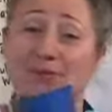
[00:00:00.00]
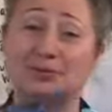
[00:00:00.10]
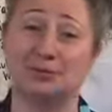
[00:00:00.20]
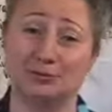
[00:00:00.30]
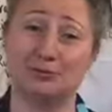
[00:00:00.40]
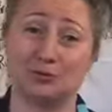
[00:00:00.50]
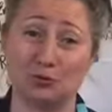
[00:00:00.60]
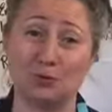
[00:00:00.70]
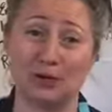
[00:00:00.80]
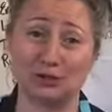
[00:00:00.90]
would use
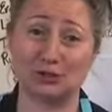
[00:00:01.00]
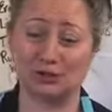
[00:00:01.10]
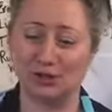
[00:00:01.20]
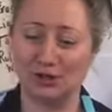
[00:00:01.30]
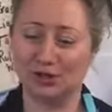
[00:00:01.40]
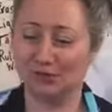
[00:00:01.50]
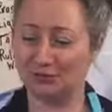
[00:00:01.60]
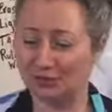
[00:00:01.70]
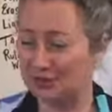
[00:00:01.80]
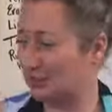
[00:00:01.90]
so much
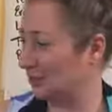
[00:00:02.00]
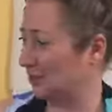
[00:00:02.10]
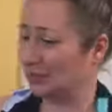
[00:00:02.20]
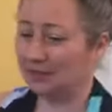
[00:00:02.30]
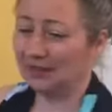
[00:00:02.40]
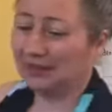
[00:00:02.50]
for teaching.